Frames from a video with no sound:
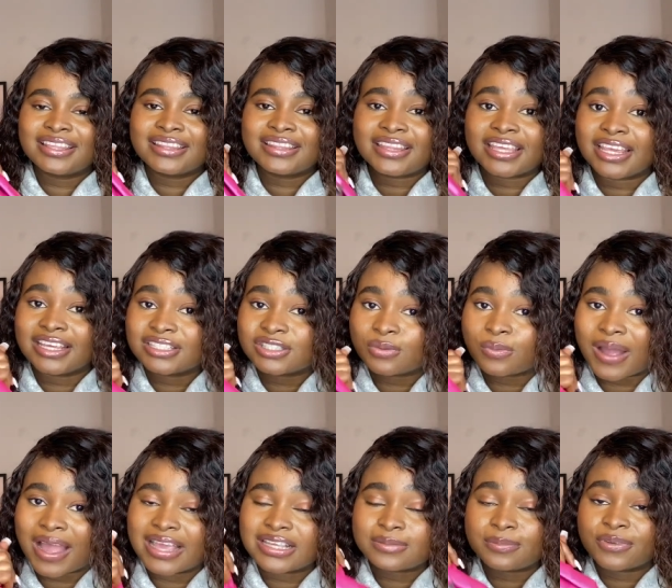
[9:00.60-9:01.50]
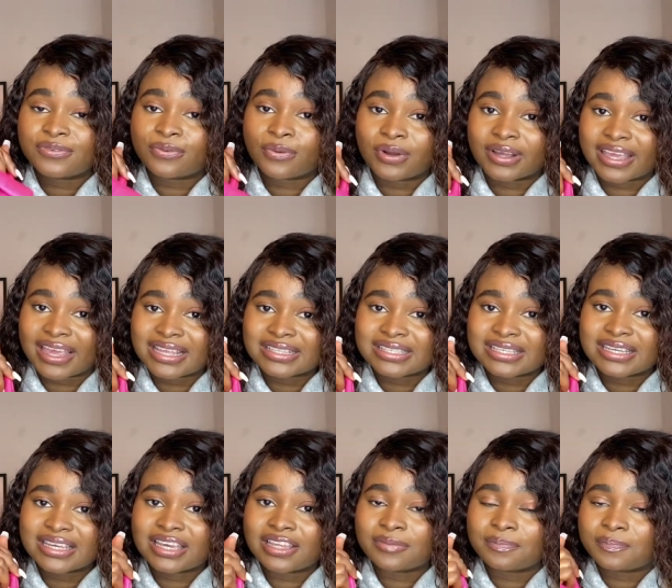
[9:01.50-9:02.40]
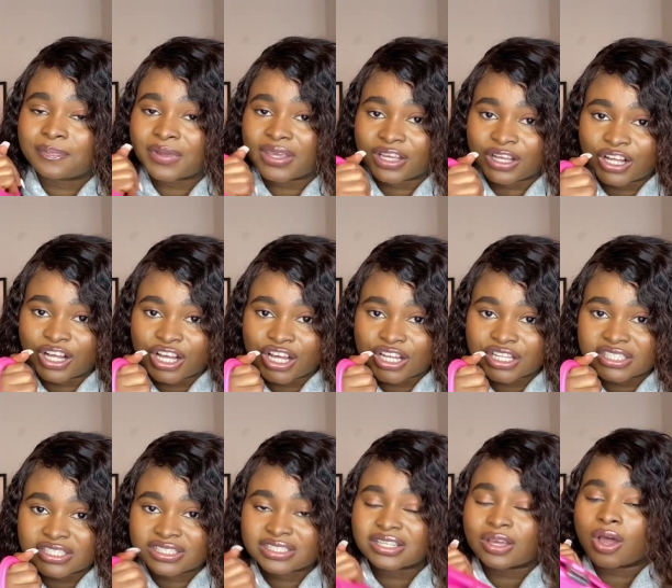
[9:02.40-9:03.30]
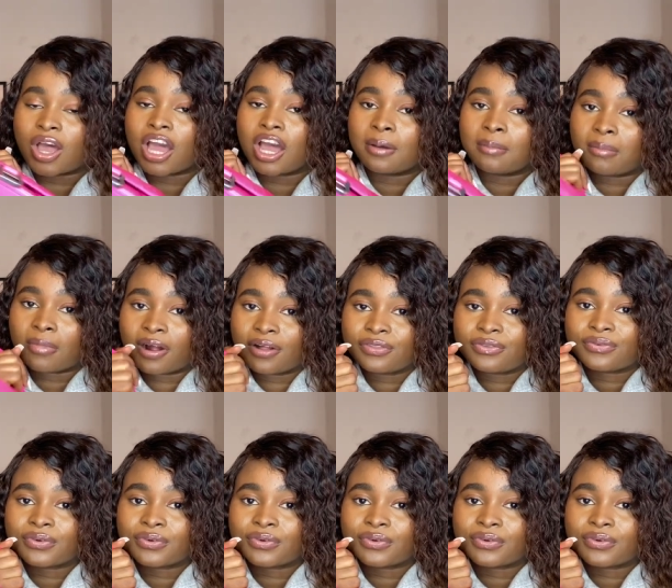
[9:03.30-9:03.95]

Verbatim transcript: think twice before getting it because a month